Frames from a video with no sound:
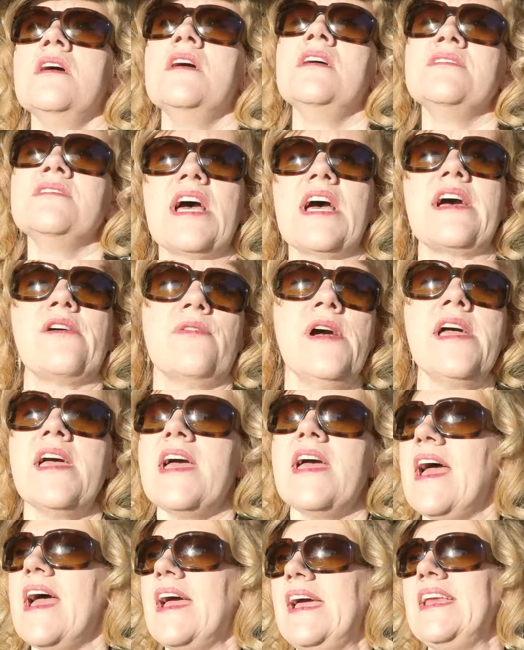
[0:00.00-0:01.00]
So,
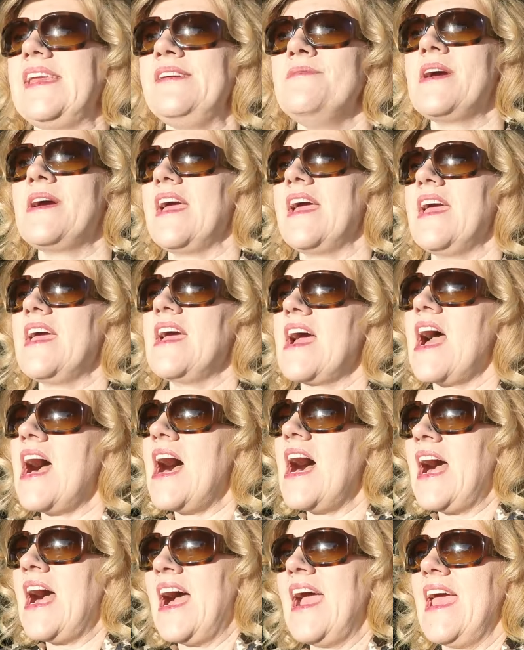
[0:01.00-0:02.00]
anyway,
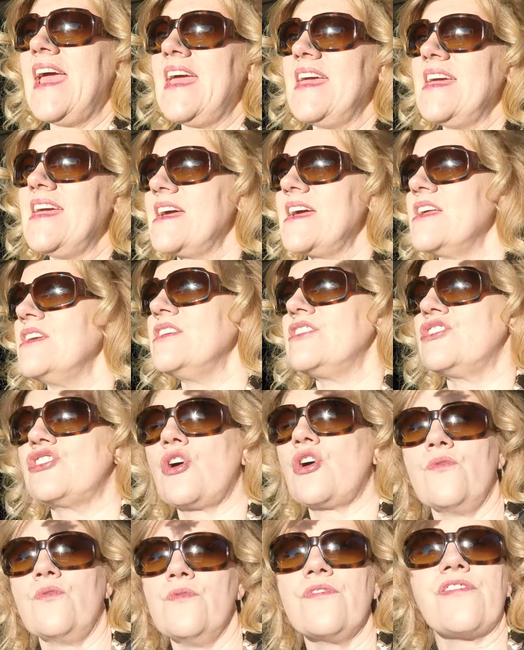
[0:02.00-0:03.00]
I
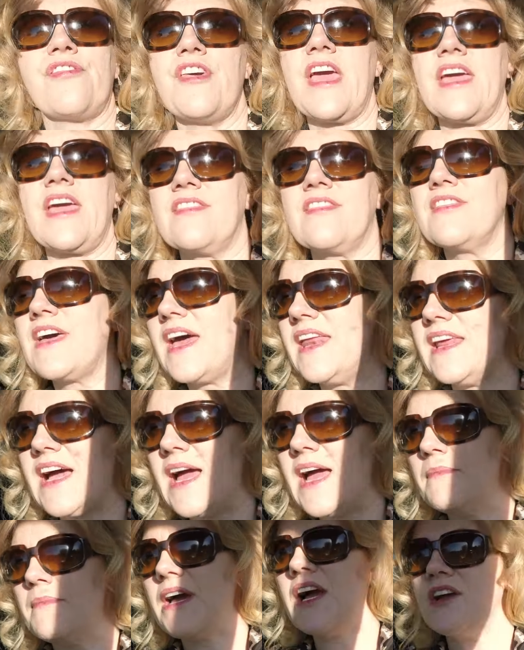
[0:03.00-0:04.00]
don't think that
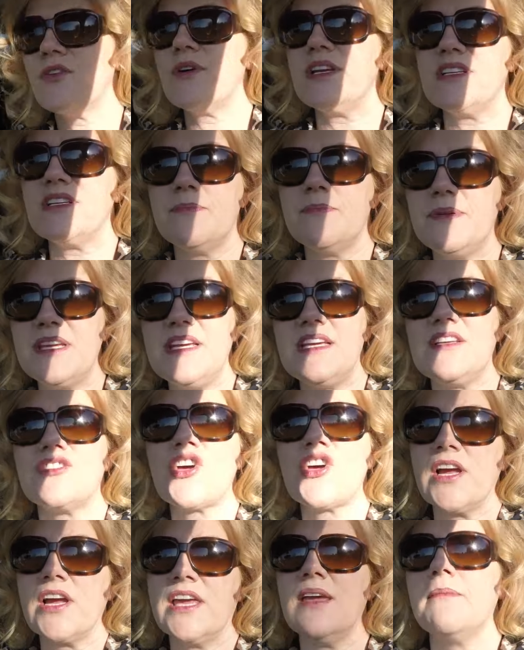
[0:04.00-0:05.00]
I'm not going to be
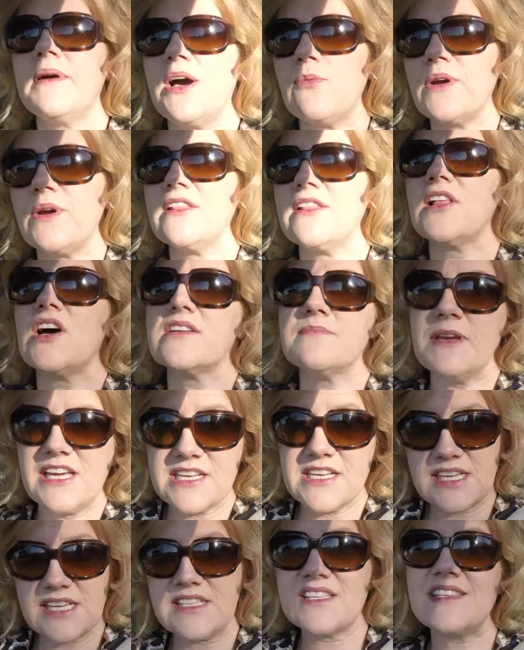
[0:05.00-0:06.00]
talking about weight loss
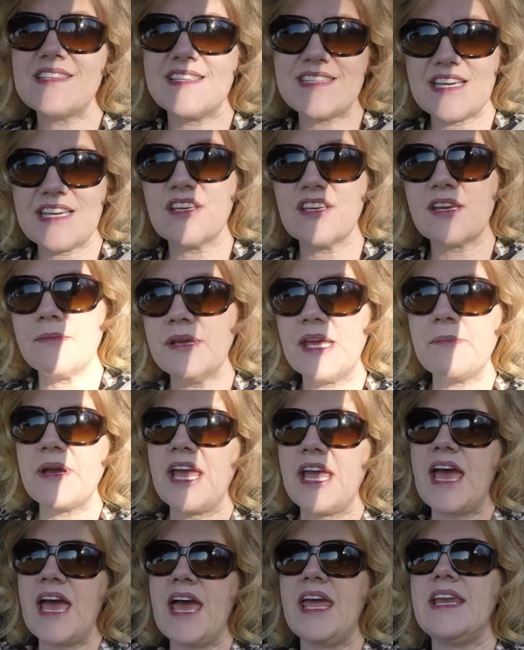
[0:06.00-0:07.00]
because it's still going to be in my
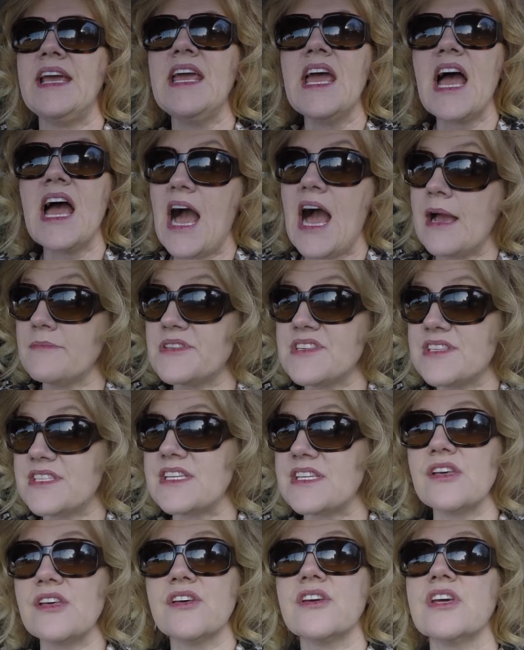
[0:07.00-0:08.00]
head. I'm
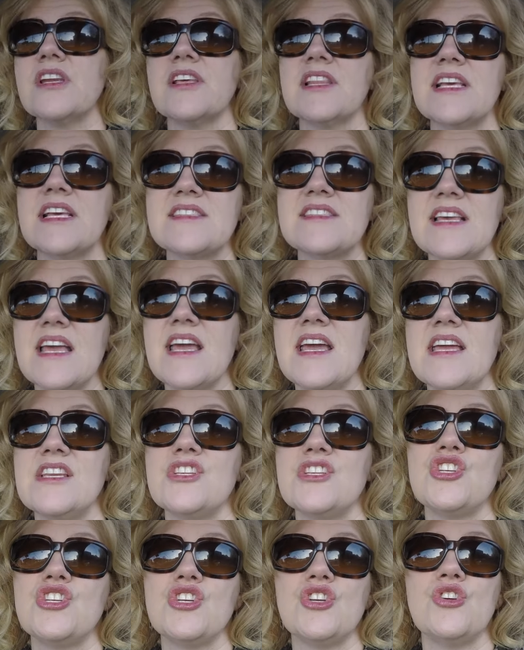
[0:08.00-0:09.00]
still going to listen
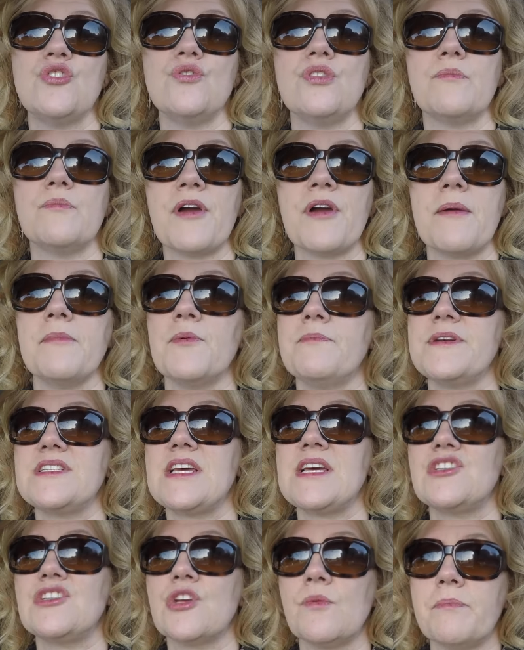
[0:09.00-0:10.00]
to the Primal
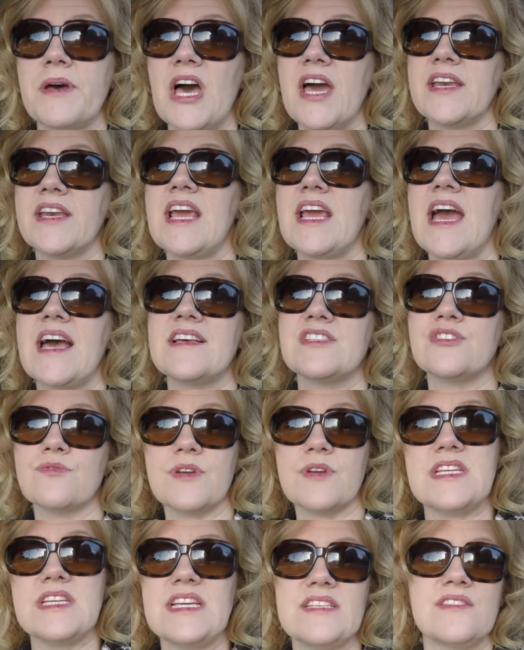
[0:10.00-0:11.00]
Potential podcast
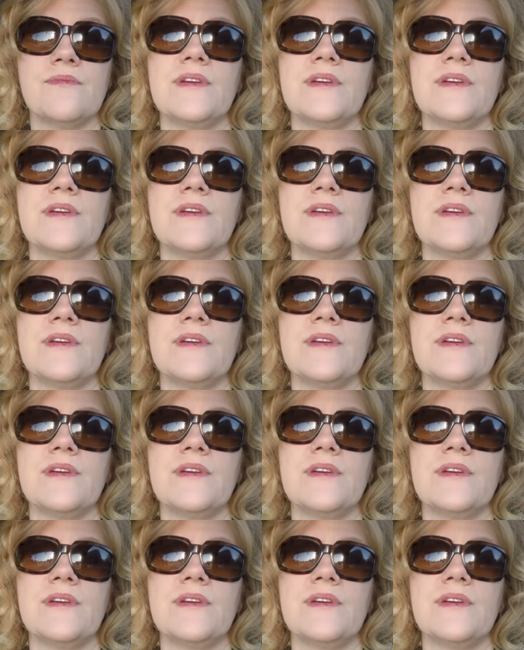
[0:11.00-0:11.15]
three days a